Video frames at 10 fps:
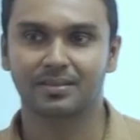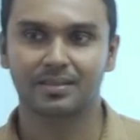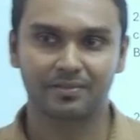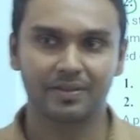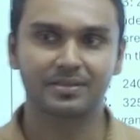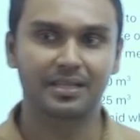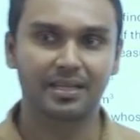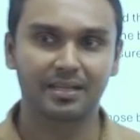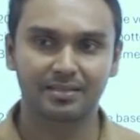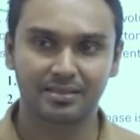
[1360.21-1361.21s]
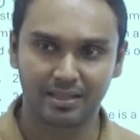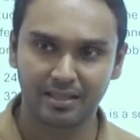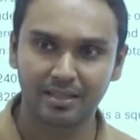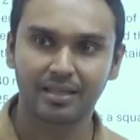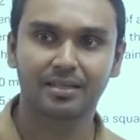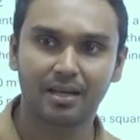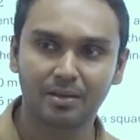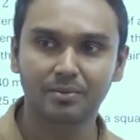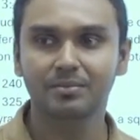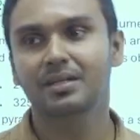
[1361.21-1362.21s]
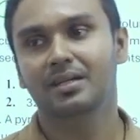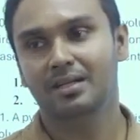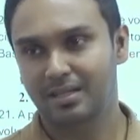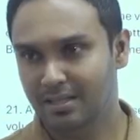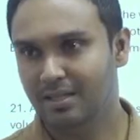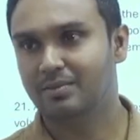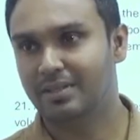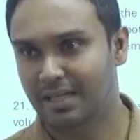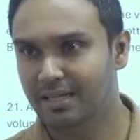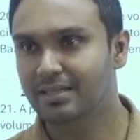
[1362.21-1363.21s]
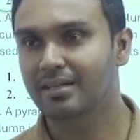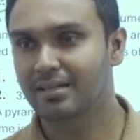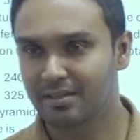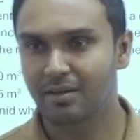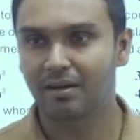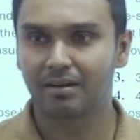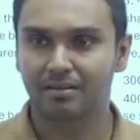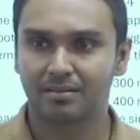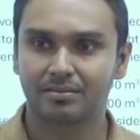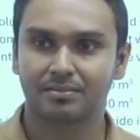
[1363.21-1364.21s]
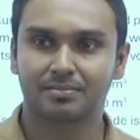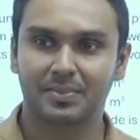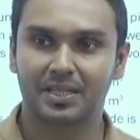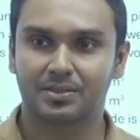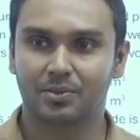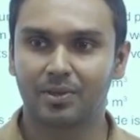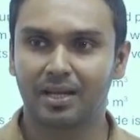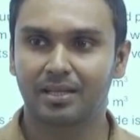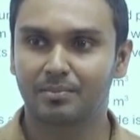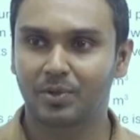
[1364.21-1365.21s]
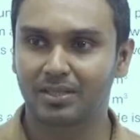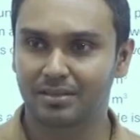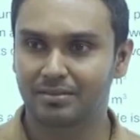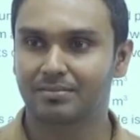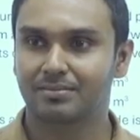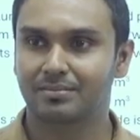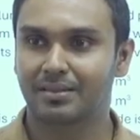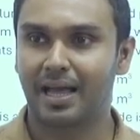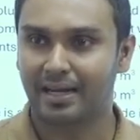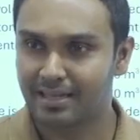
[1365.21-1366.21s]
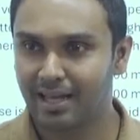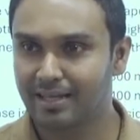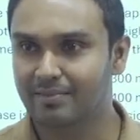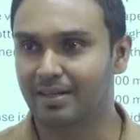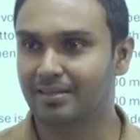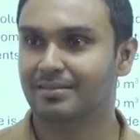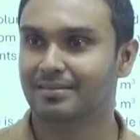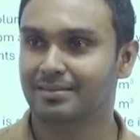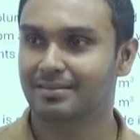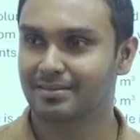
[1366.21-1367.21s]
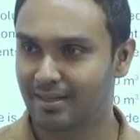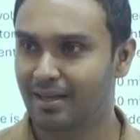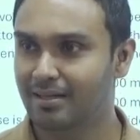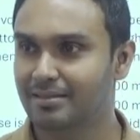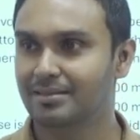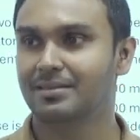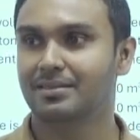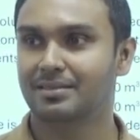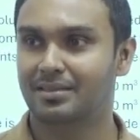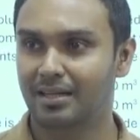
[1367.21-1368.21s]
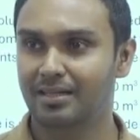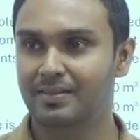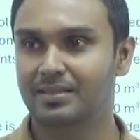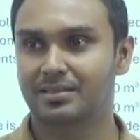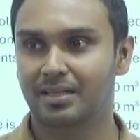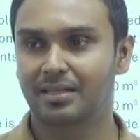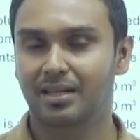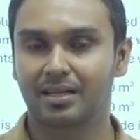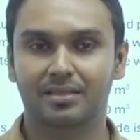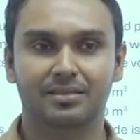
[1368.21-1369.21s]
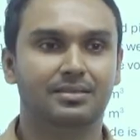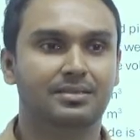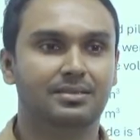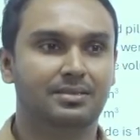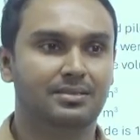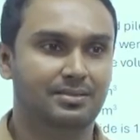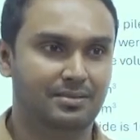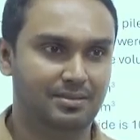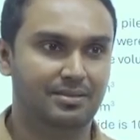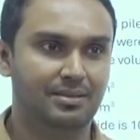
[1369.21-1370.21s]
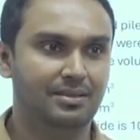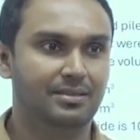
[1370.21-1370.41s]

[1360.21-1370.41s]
If you are seeing it now, take that into your soul and the body. Act like one. Study well, study hard. Right?